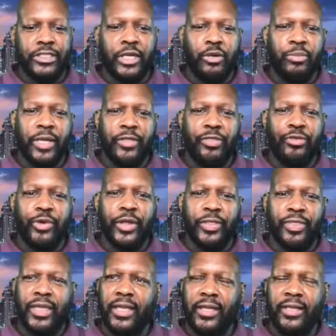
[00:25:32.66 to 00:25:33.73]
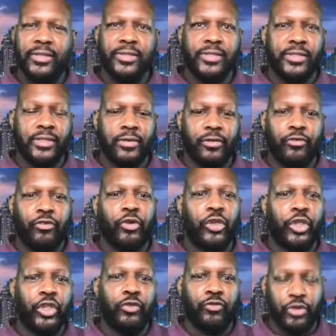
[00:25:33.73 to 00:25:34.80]
tell me three things for
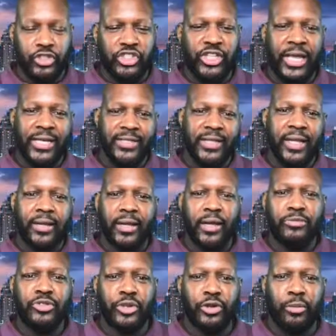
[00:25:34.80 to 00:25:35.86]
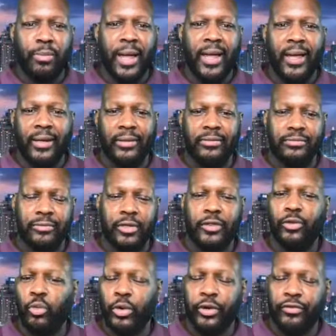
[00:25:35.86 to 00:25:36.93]
Chase that comes to your mind on
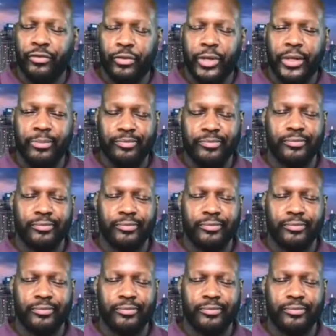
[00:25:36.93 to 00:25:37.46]
the word freedom.